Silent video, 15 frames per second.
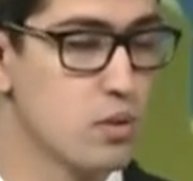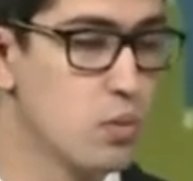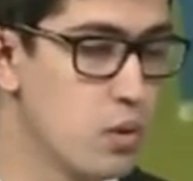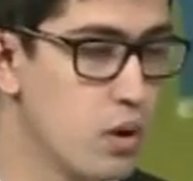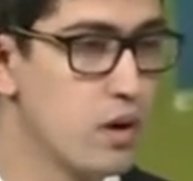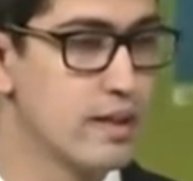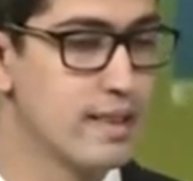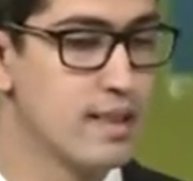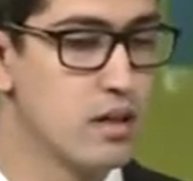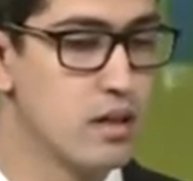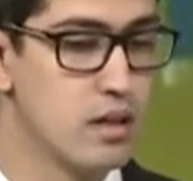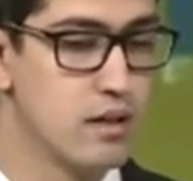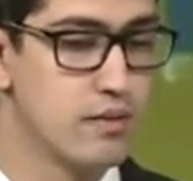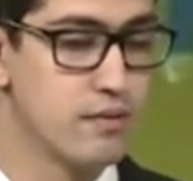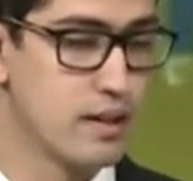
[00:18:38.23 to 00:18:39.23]

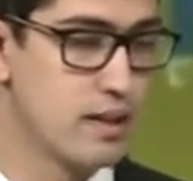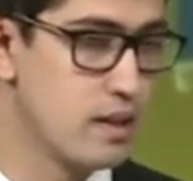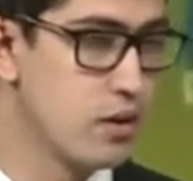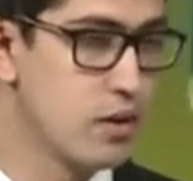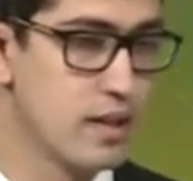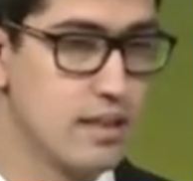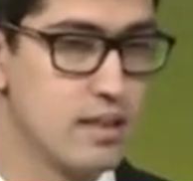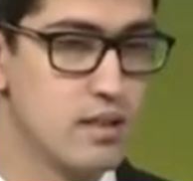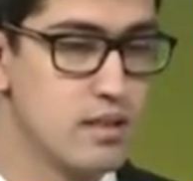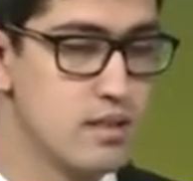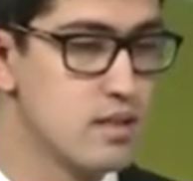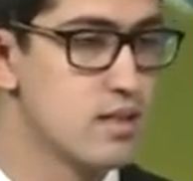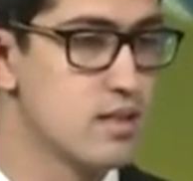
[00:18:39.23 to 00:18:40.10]
wildlife, lions,